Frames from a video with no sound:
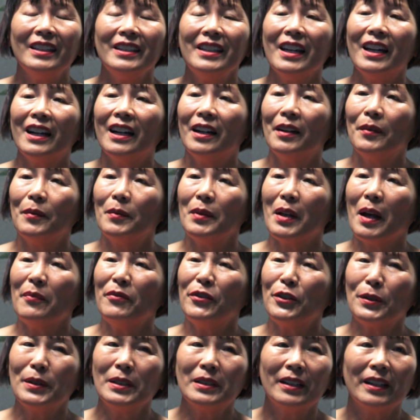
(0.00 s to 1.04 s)
Yeah, I'm
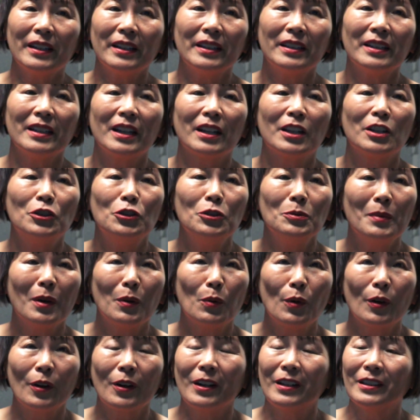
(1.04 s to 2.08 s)
very lucky that I could do my
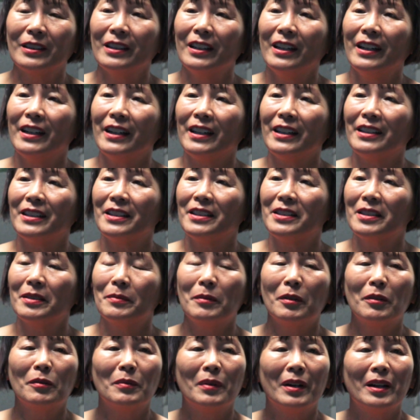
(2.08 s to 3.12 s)
work online. And
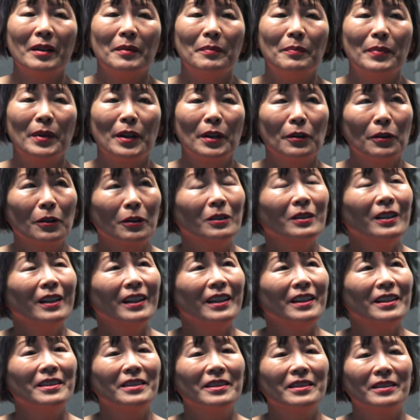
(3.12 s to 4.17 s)
some of my bigger
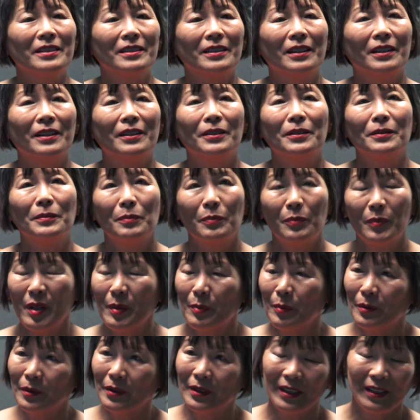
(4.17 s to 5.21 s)
clients are
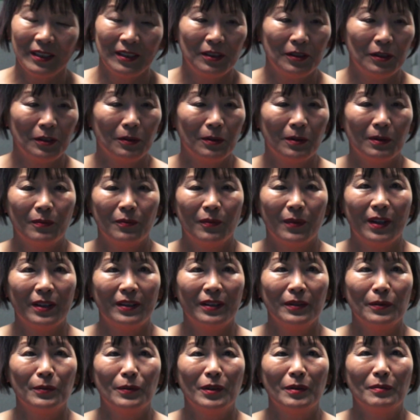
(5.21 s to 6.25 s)
people that, you know, I
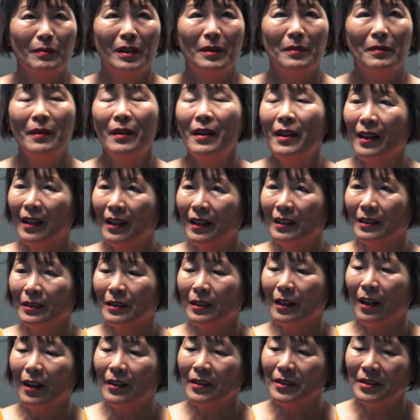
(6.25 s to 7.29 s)
think one of my
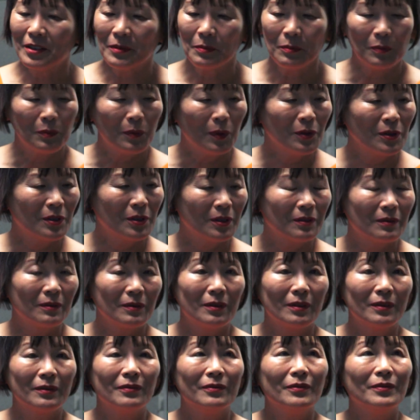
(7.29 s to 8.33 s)
longest, most
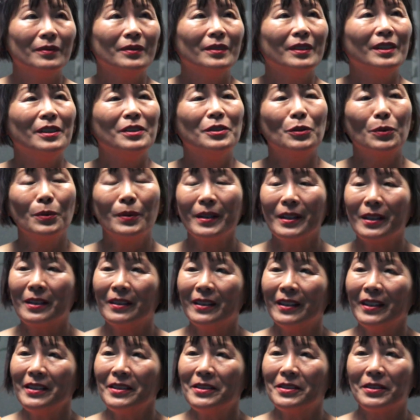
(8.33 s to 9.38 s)
enduring
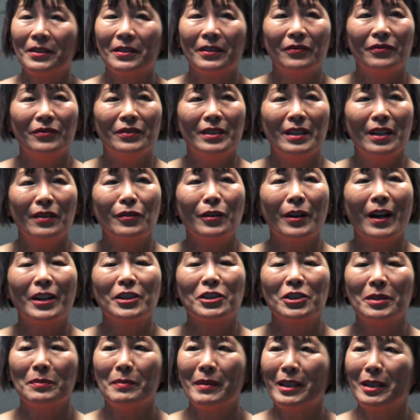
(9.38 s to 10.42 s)
clients I've never
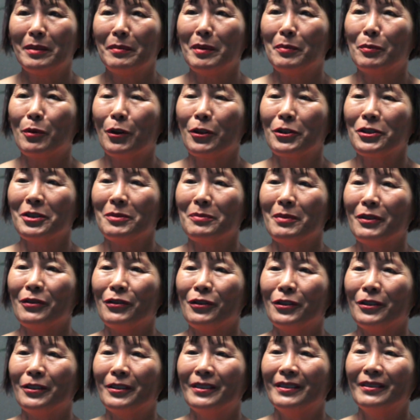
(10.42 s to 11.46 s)
actually met them in person
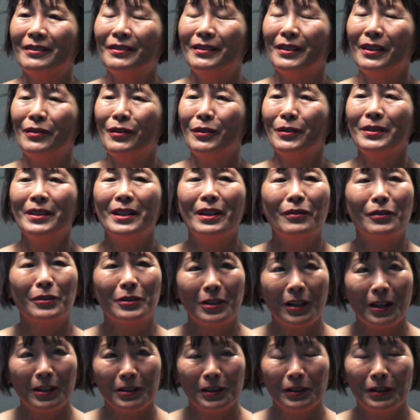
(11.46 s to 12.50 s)
before. We've only ever
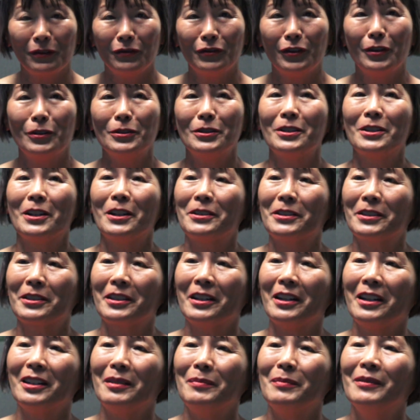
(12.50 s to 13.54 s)
talked on the phone and on
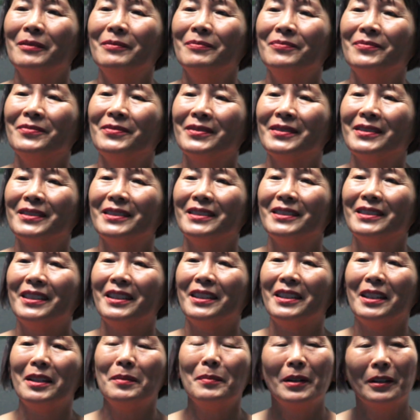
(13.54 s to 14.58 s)
Skype.
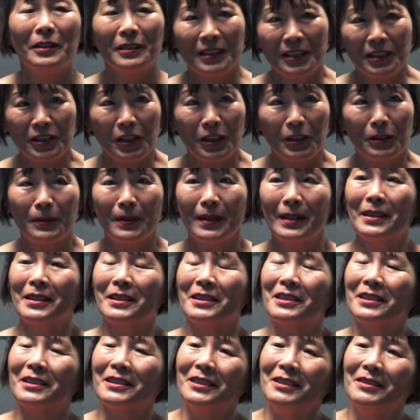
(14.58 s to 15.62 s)
And emailed each other
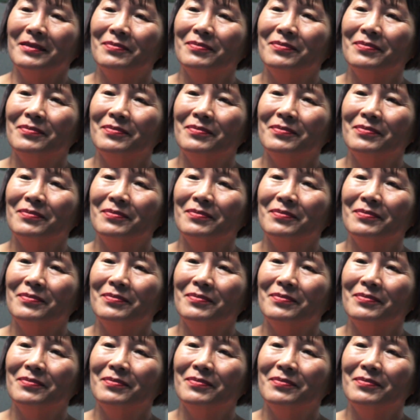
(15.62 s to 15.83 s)
endlessly.